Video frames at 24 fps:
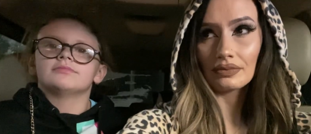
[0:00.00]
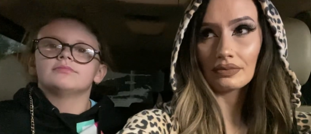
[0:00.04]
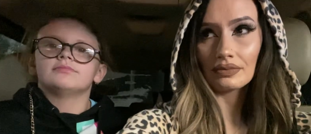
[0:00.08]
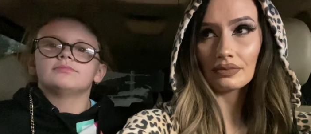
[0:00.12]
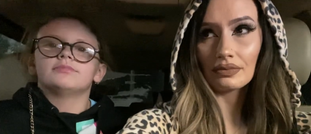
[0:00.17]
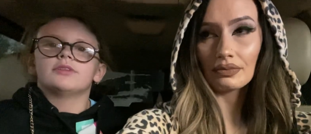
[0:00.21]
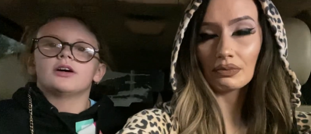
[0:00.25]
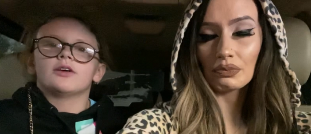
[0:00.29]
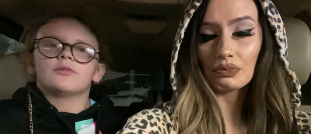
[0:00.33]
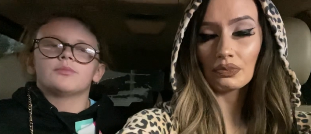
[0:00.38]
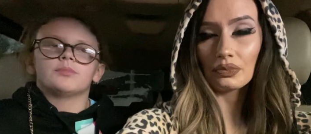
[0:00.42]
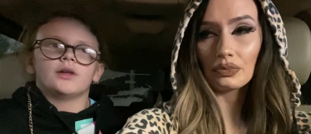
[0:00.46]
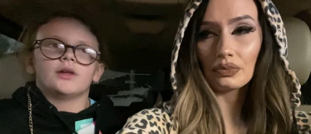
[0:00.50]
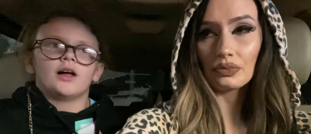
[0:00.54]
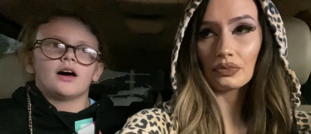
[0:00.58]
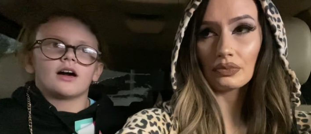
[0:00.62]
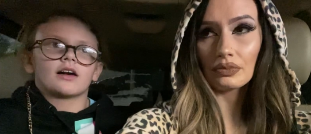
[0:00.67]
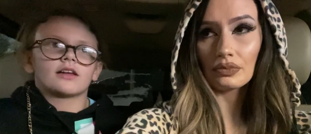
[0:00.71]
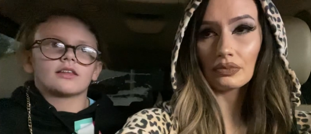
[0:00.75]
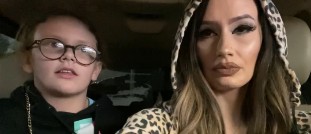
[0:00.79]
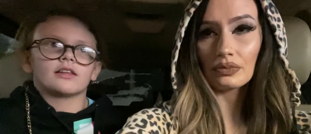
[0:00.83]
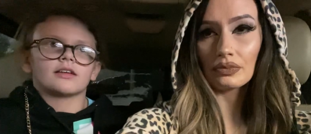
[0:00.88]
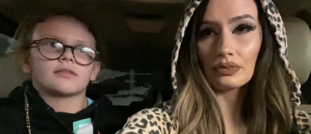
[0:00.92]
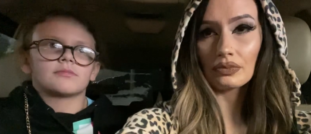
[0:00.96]
Speaker 1: but i
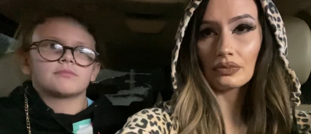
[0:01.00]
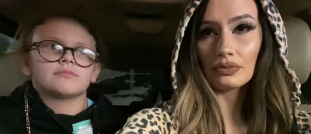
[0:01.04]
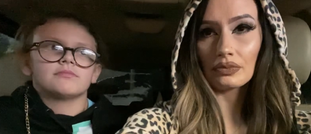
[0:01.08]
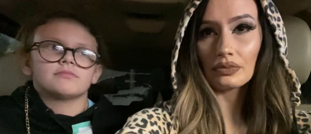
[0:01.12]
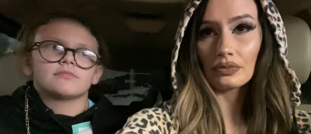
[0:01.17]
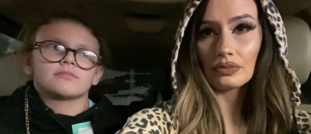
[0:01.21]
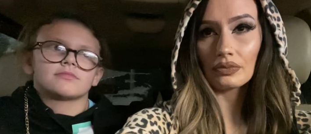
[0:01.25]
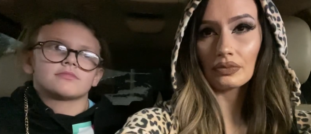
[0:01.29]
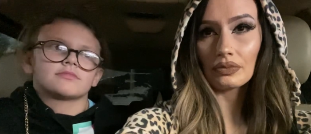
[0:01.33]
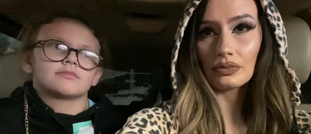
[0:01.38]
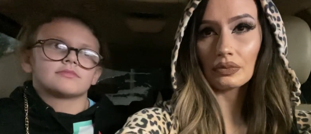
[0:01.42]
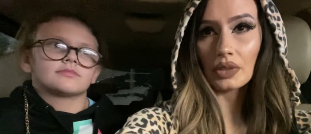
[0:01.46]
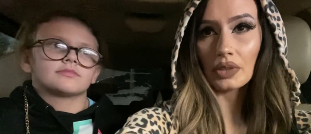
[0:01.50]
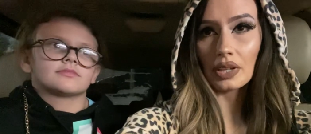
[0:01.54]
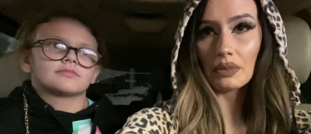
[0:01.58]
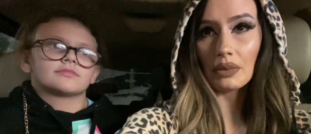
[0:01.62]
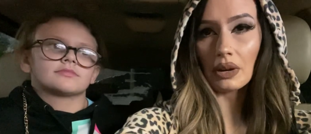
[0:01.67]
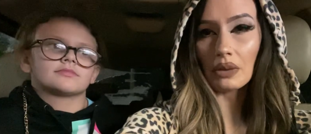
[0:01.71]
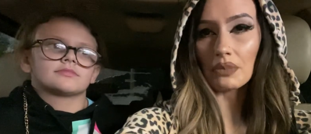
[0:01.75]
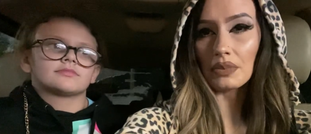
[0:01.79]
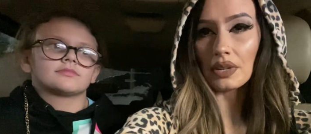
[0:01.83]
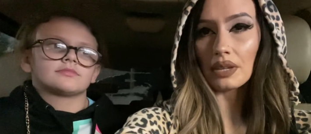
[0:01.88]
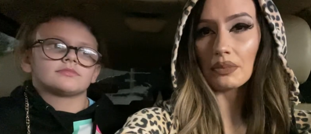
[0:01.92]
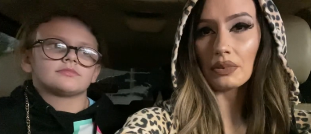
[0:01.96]
block them
Speaker 2: what
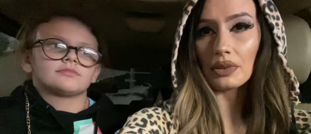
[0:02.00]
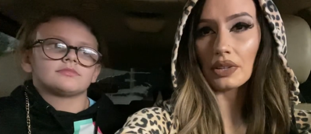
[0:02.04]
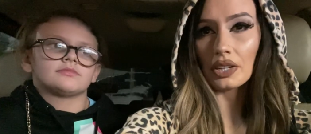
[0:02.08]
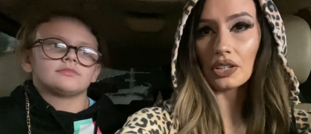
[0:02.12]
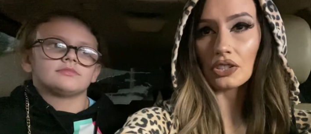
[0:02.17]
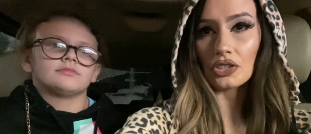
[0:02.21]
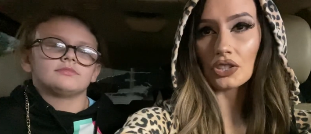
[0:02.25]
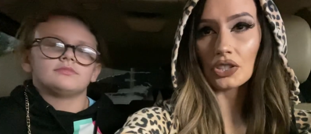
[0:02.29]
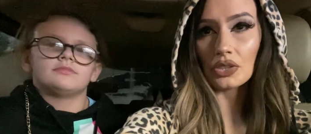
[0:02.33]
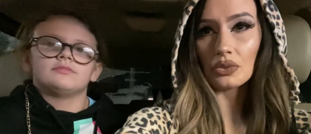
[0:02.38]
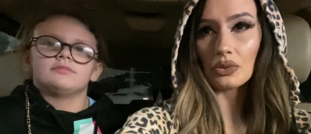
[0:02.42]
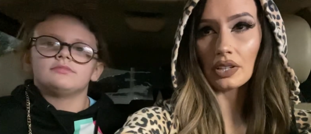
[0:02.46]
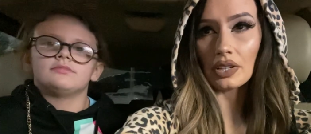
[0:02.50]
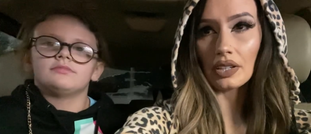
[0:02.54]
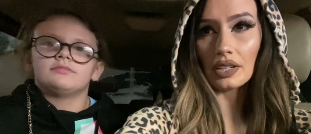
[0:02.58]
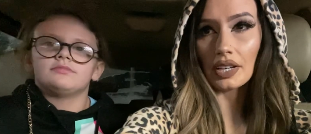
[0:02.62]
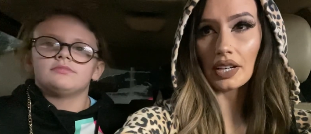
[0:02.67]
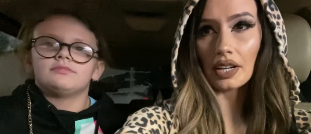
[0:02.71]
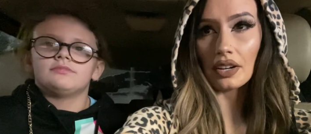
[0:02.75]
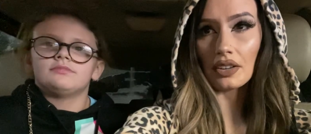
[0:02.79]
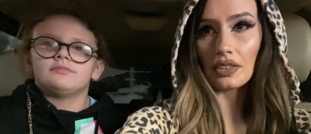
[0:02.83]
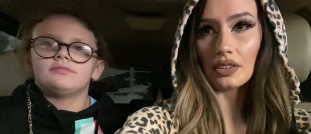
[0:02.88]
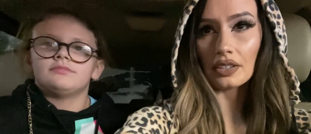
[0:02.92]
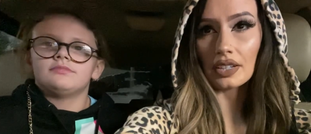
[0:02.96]
about people at your school like
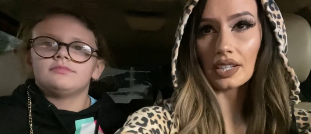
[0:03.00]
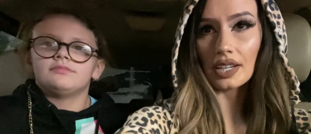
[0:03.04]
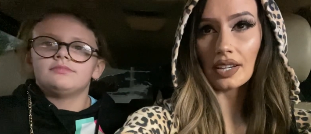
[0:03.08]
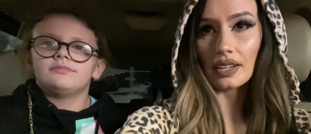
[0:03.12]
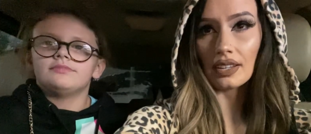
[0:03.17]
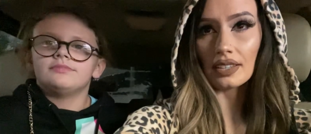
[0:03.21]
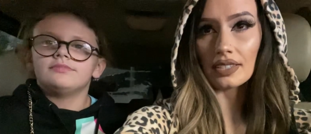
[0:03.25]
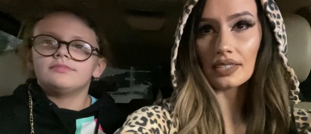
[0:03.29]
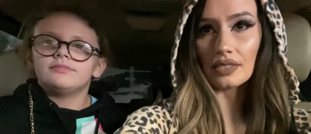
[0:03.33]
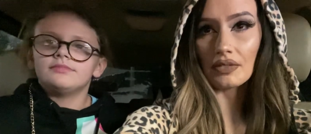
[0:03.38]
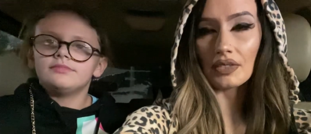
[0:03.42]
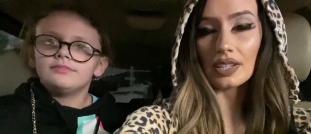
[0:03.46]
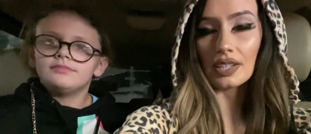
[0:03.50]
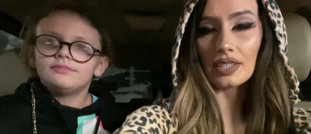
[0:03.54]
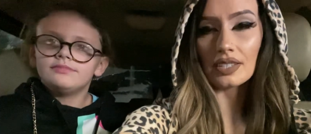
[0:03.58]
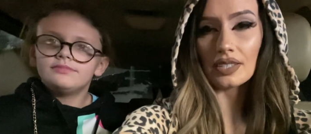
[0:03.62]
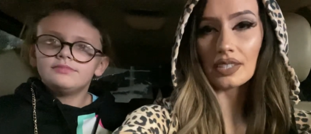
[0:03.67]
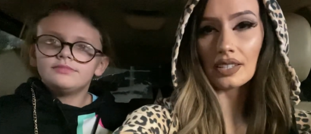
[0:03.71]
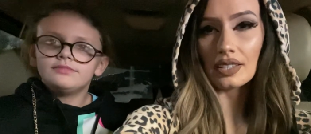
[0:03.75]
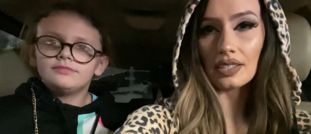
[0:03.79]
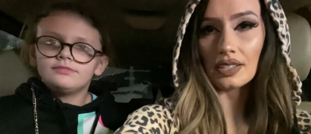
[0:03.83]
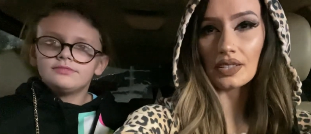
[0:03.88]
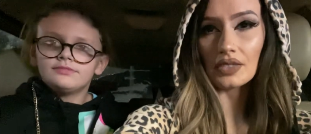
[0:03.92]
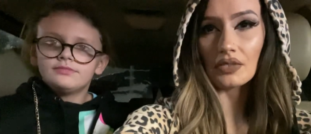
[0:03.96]
other kids if they
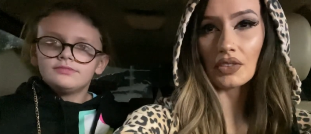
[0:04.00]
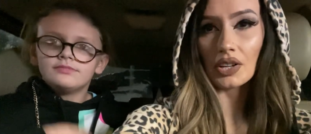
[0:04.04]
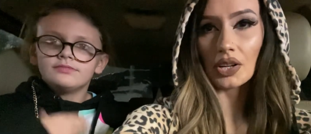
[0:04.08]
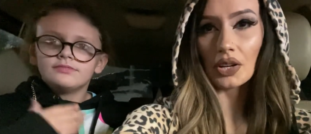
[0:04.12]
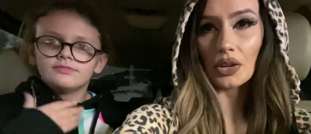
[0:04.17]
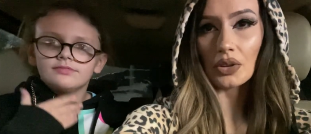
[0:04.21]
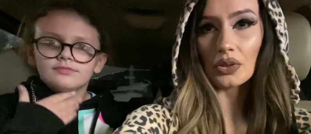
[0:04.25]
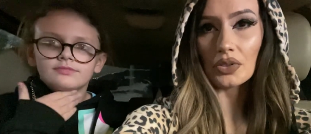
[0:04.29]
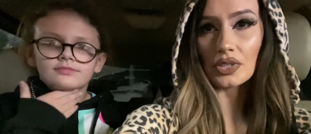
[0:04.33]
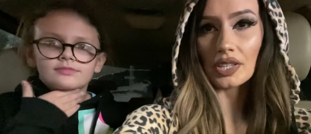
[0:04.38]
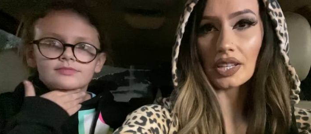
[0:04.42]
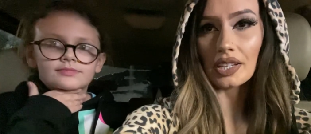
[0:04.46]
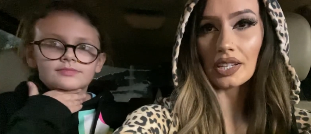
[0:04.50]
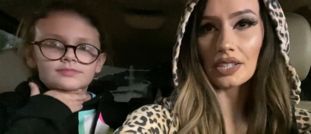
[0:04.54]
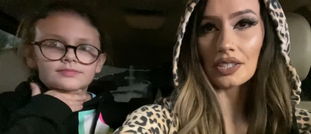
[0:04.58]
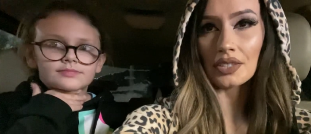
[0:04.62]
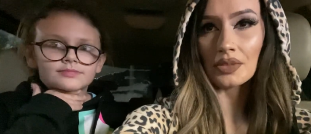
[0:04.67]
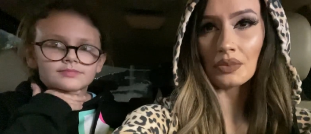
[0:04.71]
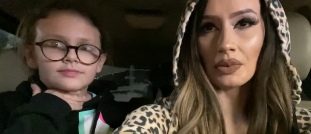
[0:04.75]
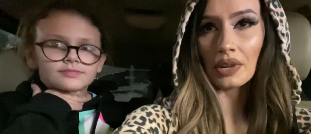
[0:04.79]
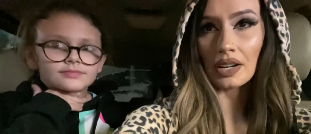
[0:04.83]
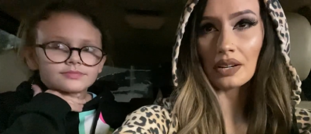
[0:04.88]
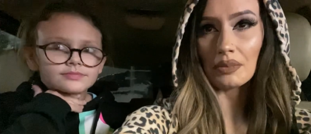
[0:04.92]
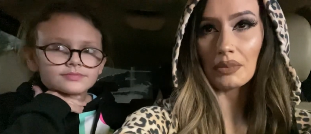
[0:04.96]
see these videos and they just
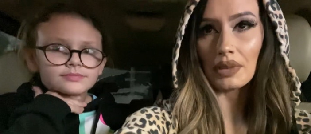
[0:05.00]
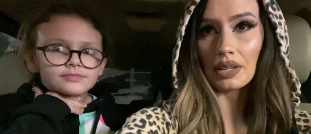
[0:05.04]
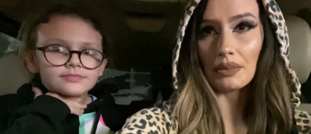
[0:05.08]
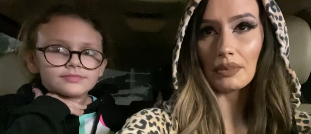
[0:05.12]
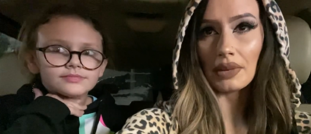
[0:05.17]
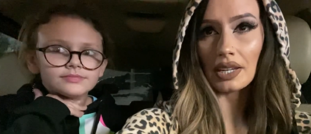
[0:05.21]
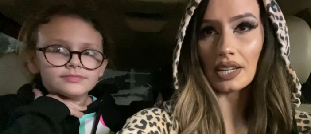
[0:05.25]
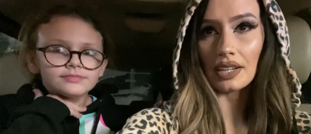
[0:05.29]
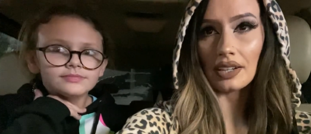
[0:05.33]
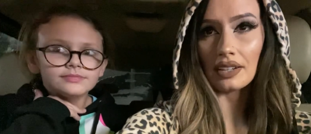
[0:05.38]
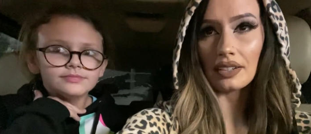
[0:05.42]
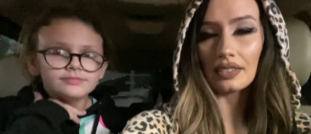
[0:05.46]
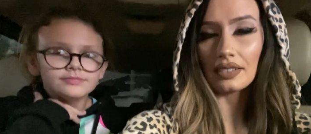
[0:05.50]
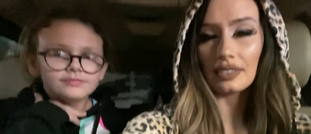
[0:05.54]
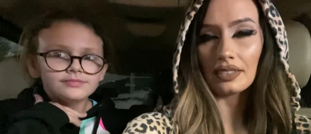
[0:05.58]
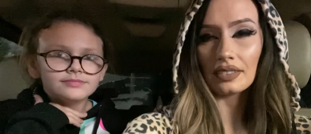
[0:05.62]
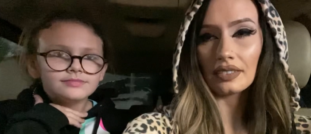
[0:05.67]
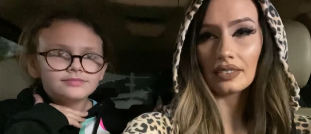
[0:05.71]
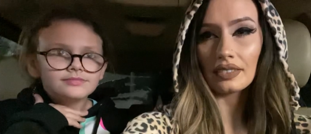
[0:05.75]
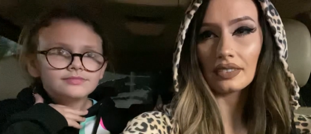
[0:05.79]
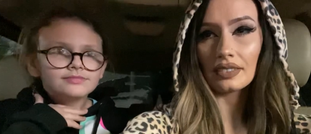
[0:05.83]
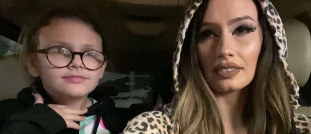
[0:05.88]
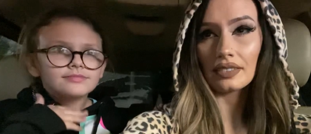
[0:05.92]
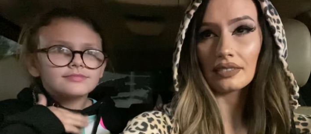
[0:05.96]
want to be mean
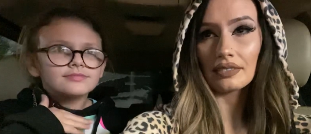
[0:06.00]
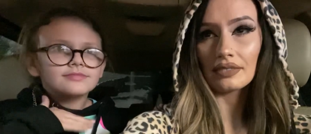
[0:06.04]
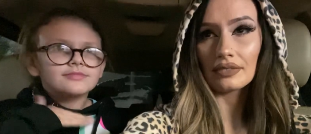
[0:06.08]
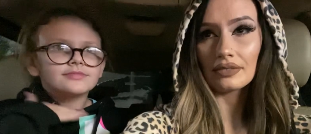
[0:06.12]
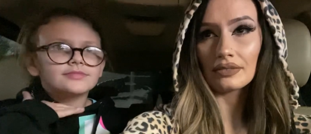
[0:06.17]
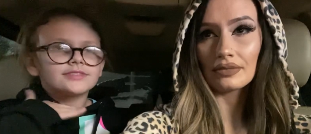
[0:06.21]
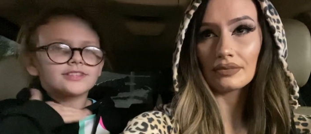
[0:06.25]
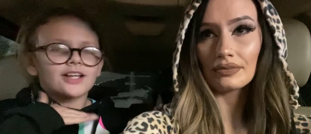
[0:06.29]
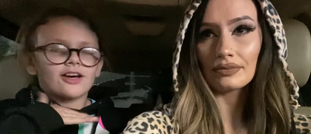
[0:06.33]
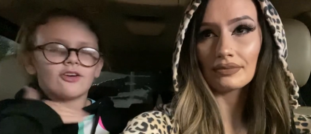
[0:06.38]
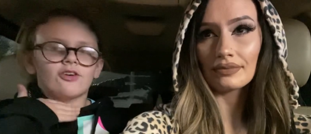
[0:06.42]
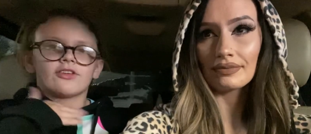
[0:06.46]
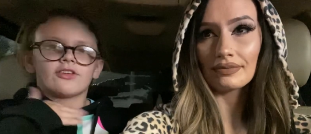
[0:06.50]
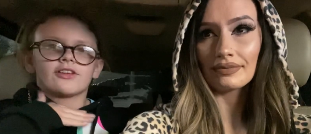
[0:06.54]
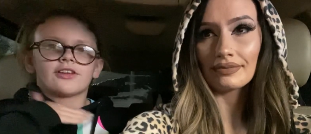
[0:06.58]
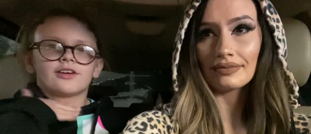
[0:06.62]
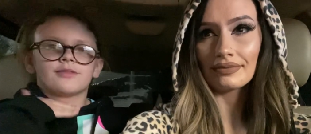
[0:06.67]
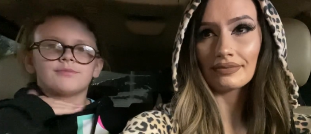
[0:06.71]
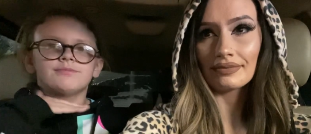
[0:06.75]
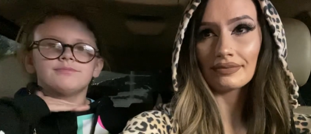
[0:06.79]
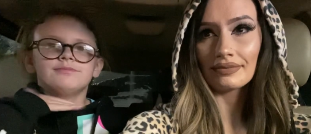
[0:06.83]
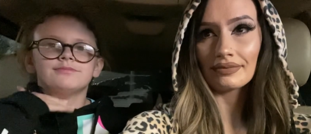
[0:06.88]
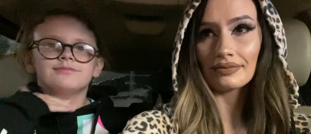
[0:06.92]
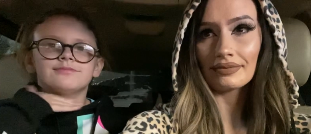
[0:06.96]
I'm telling
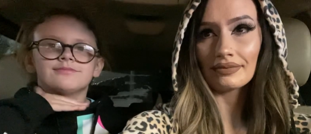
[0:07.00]
them